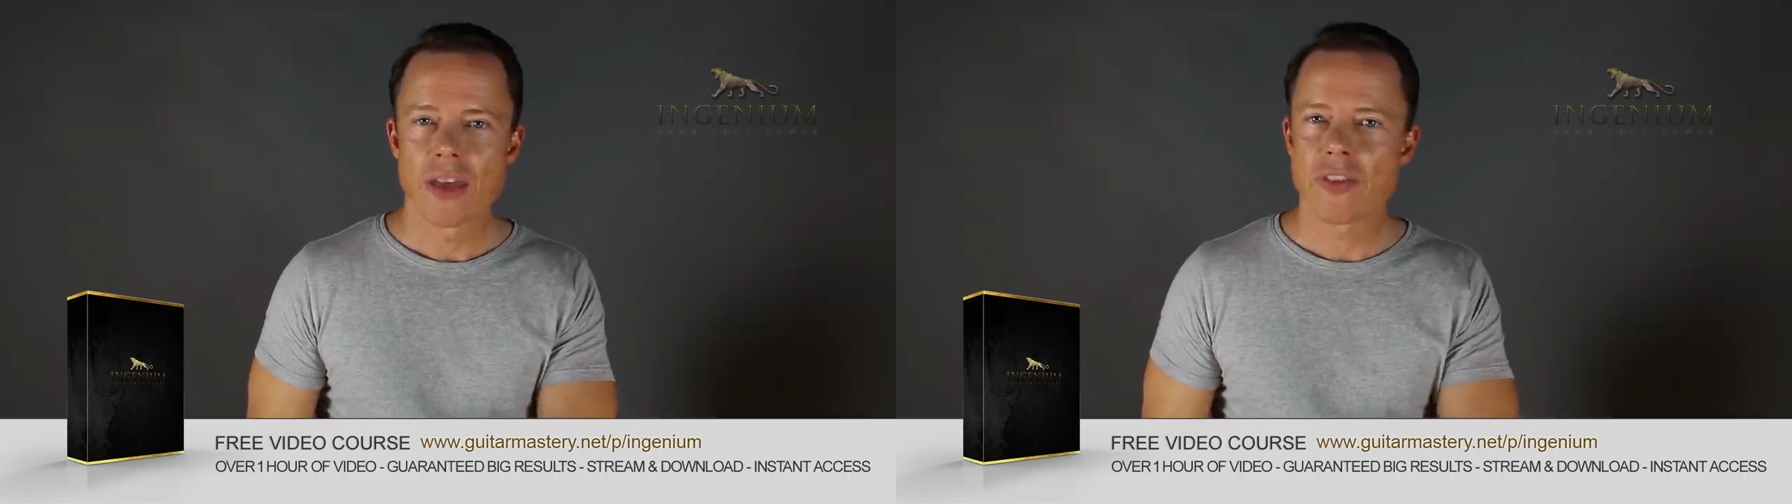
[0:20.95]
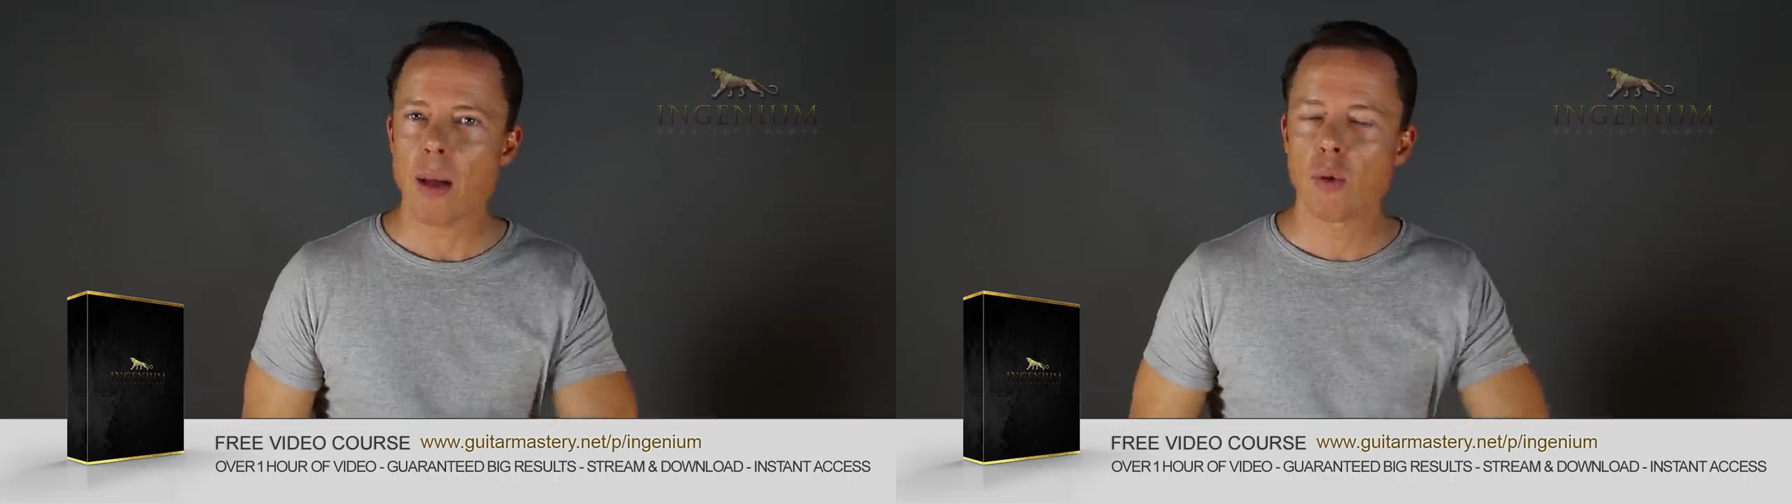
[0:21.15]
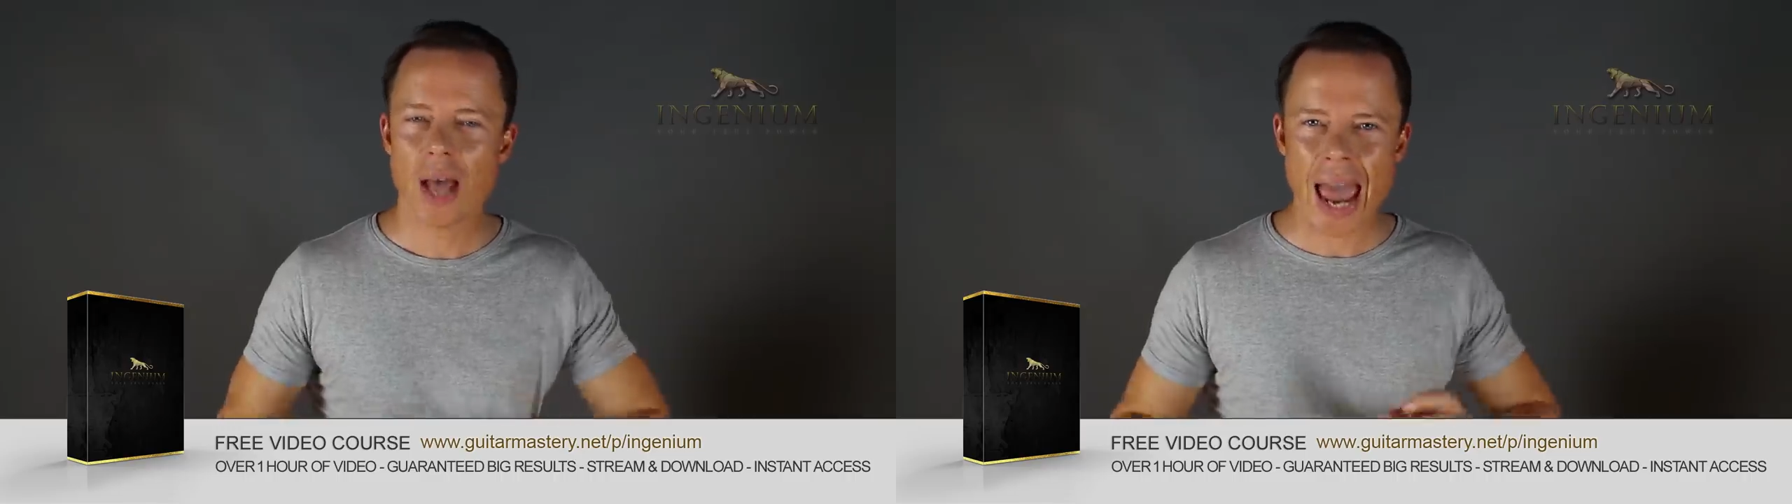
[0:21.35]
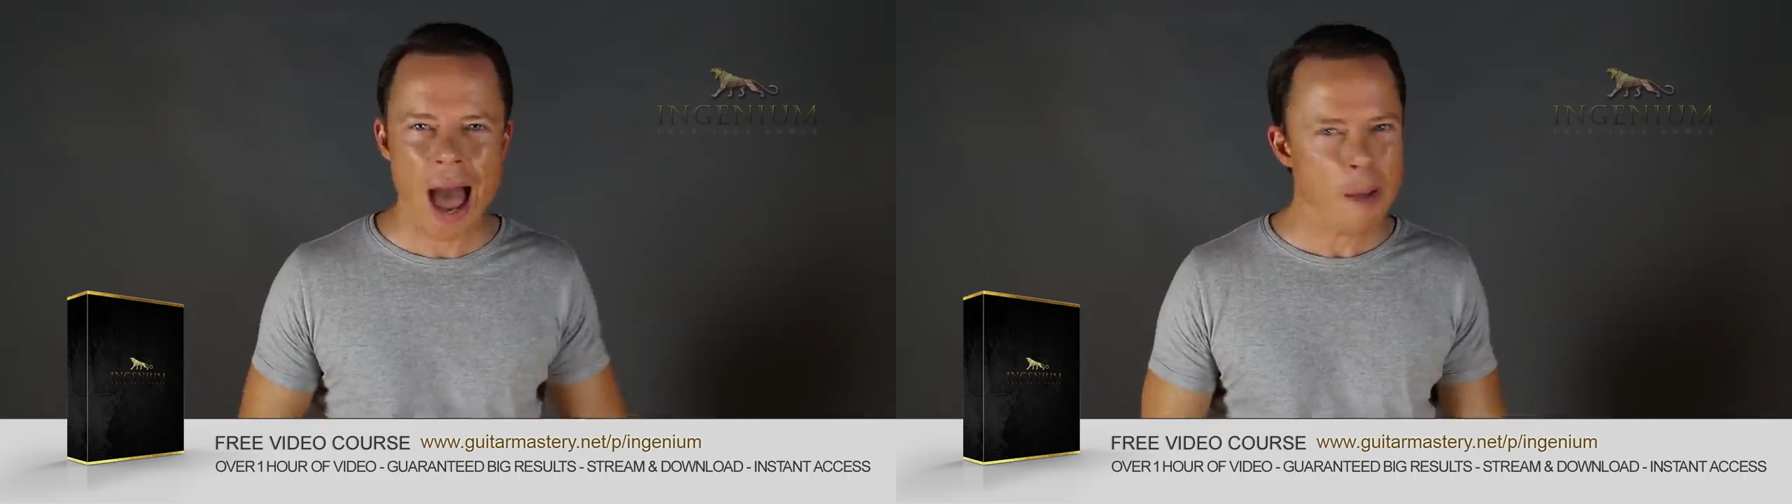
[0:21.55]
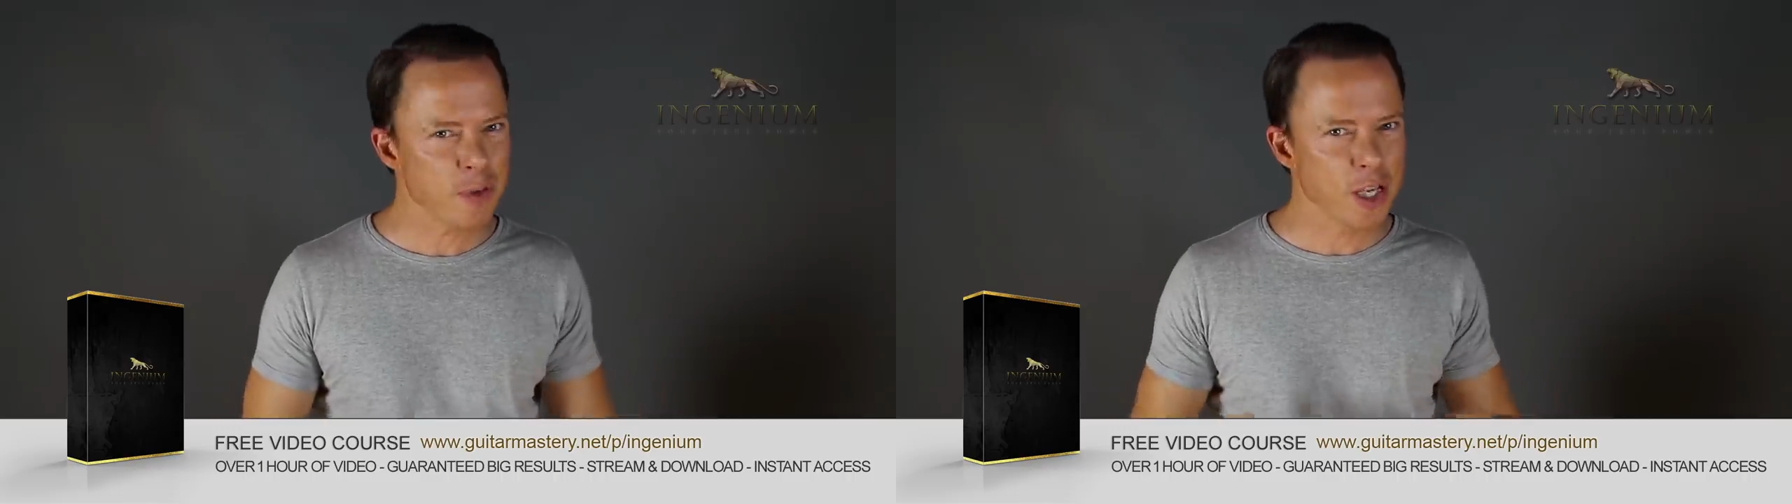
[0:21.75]
that will
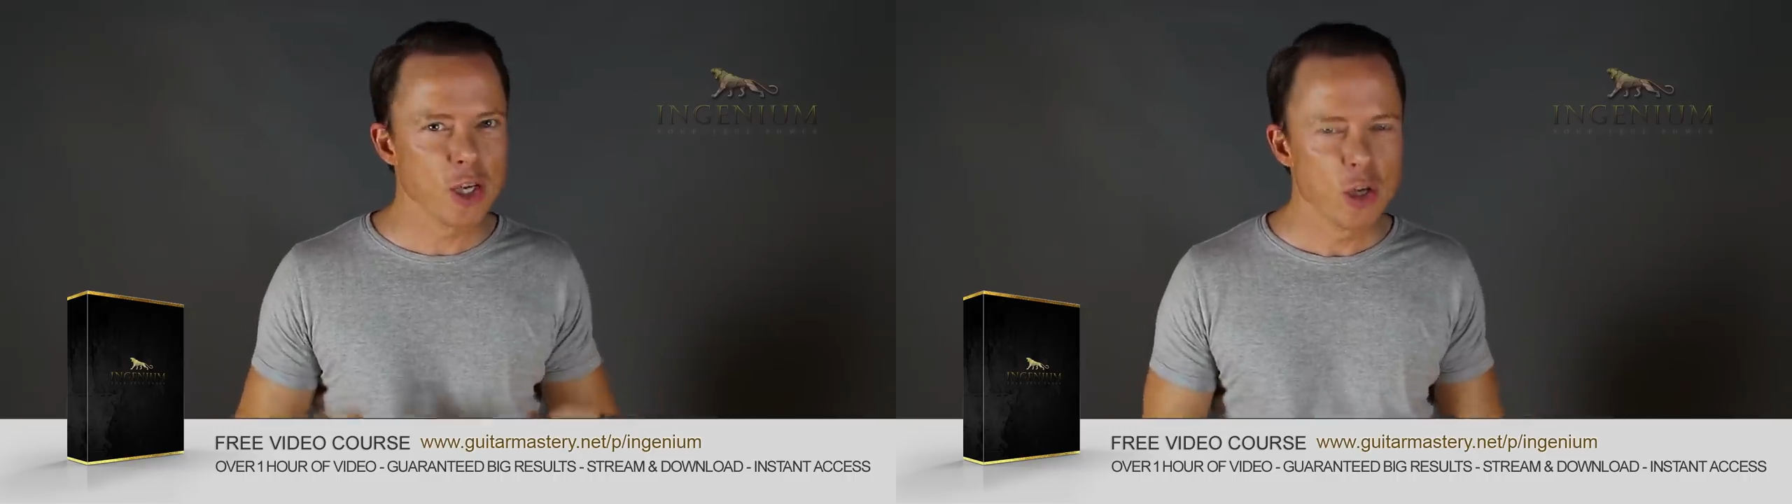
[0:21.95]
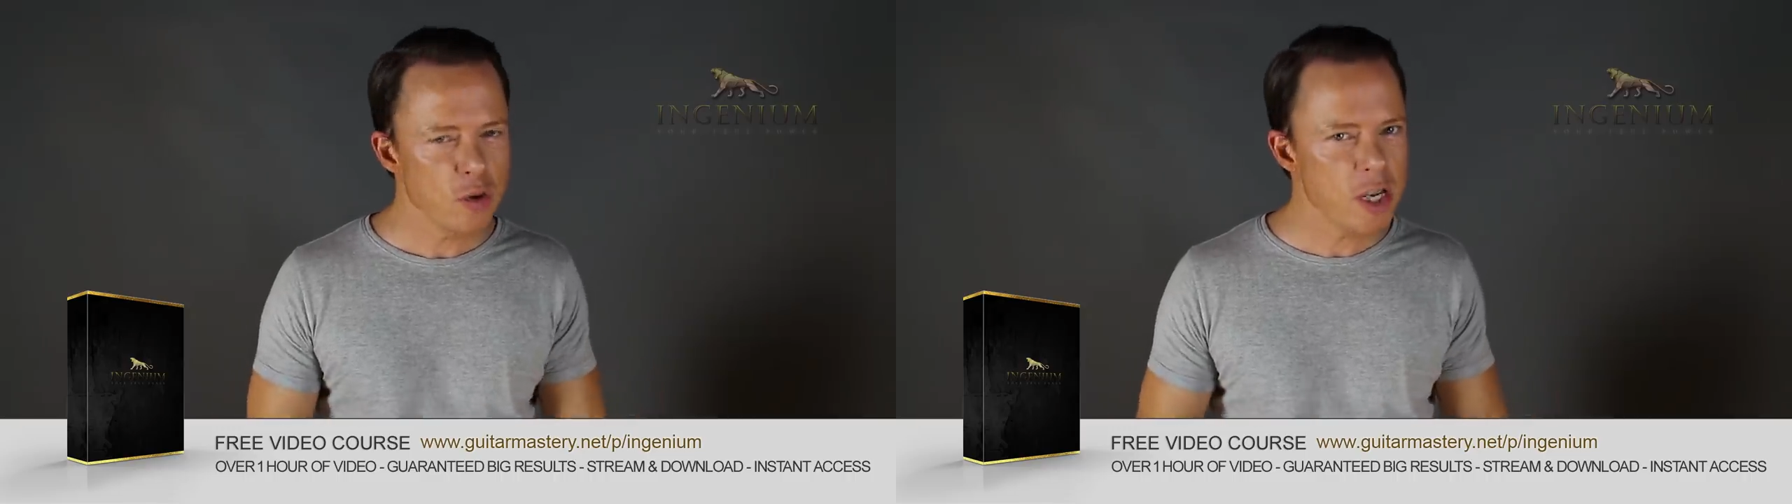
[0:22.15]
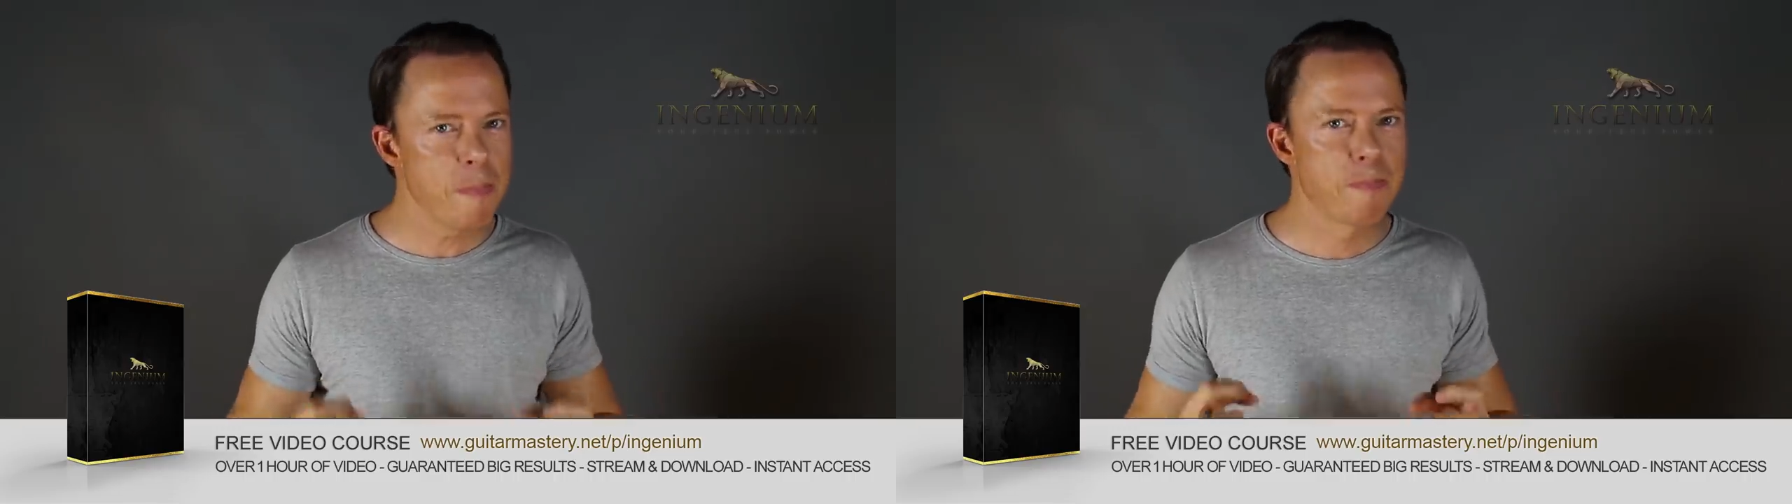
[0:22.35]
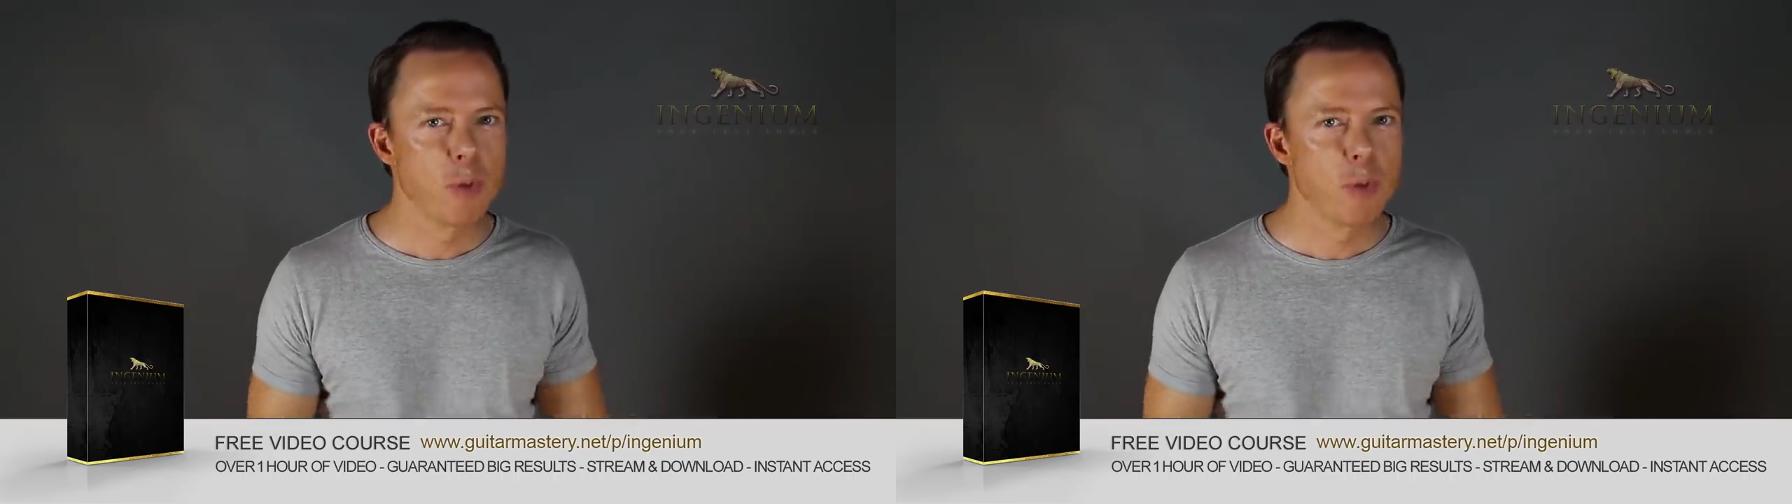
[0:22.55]
absolutely